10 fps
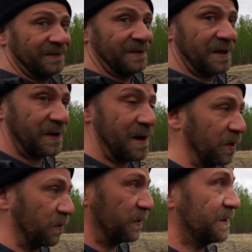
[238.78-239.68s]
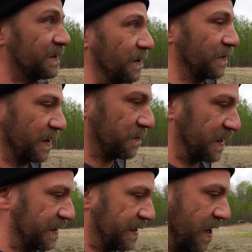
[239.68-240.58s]
Another couple of weeks though, that'll
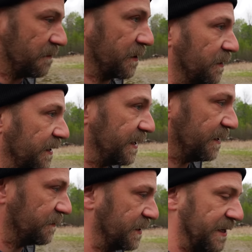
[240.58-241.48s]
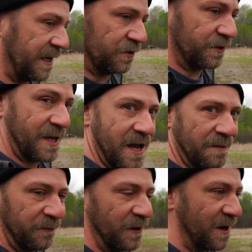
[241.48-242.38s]
be covered in leaves, nature's
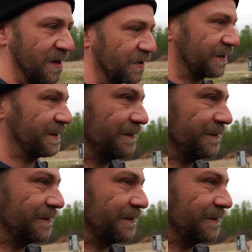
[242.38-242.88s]
camouflage.